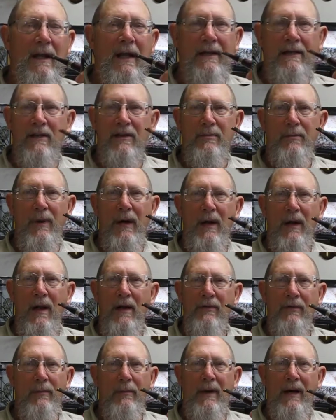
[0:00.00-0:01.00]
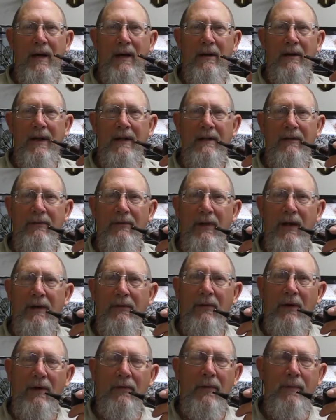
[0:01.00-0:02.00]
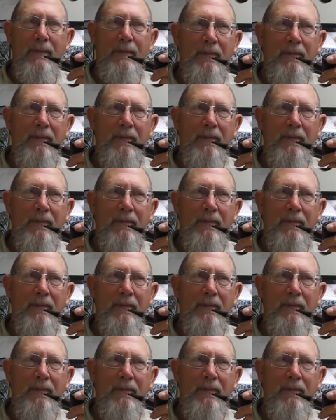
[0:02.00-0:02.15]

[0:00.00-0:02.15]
smell of them, but I don't like the flavor of them.